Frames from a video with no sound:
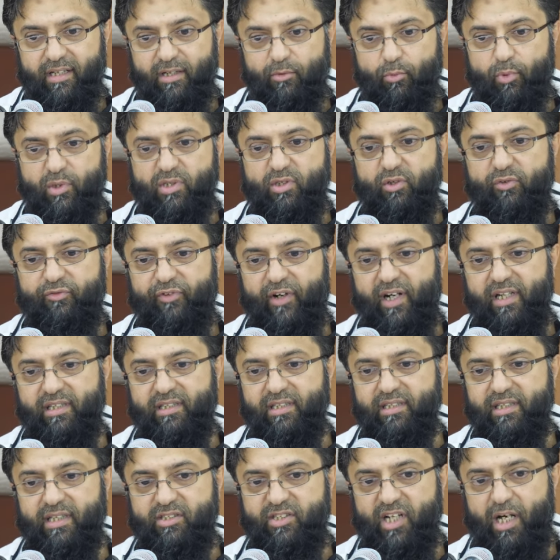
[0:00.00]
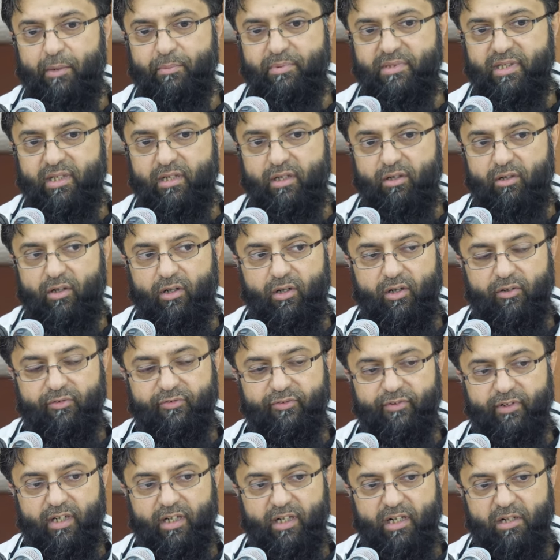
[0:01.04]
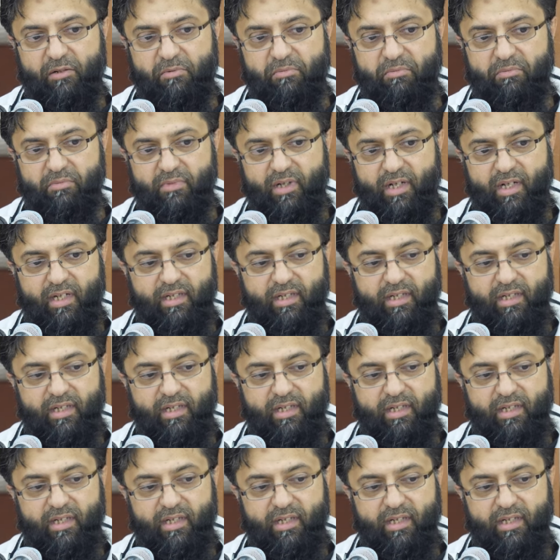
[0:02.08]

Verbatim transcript: which you find in the chapter of, um,